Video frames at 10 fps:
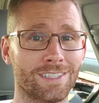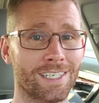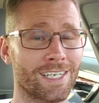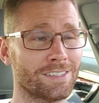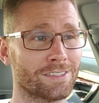
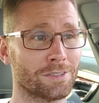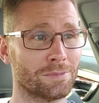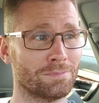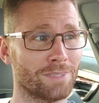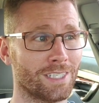I got
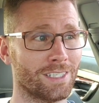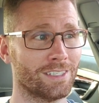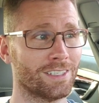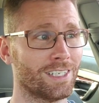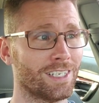some
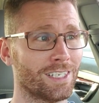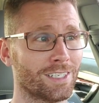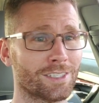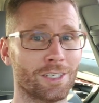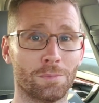
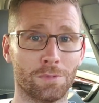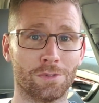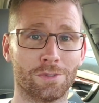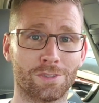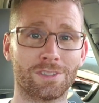
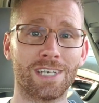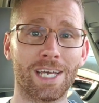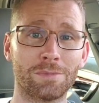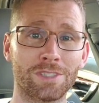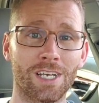couple
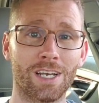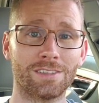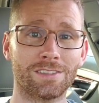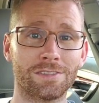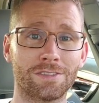
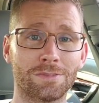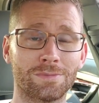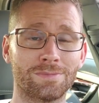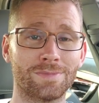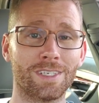snapshots of
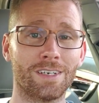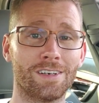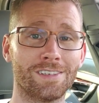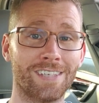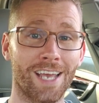some
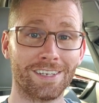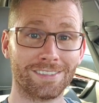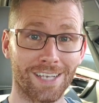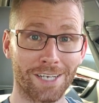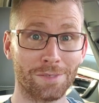
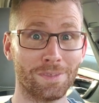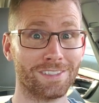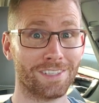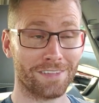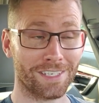tax
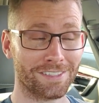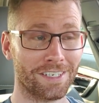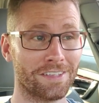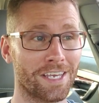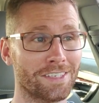documents and things
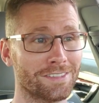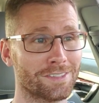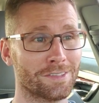like that.